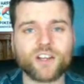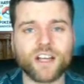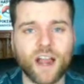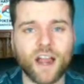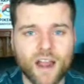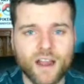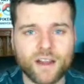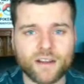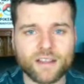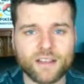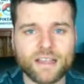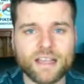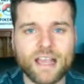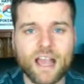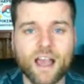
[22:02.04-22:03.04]
card,
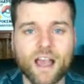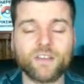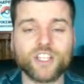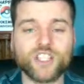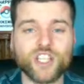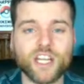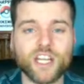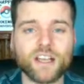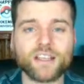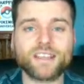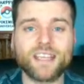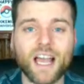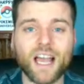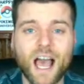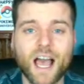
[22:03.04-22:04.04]
a Vegeta
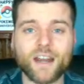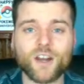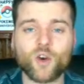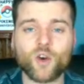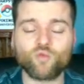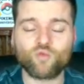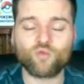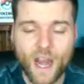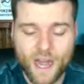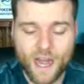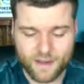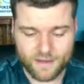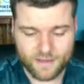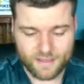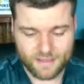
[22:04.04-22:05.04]
God
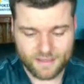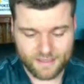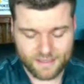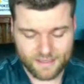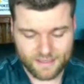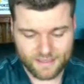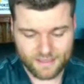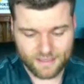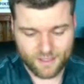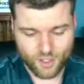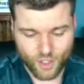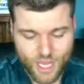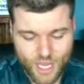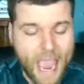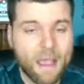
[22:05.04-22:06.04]
Rare. So
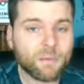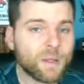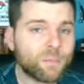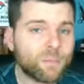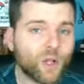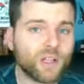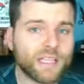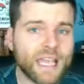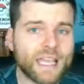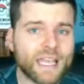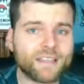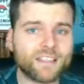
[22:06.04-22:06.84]
can we pull that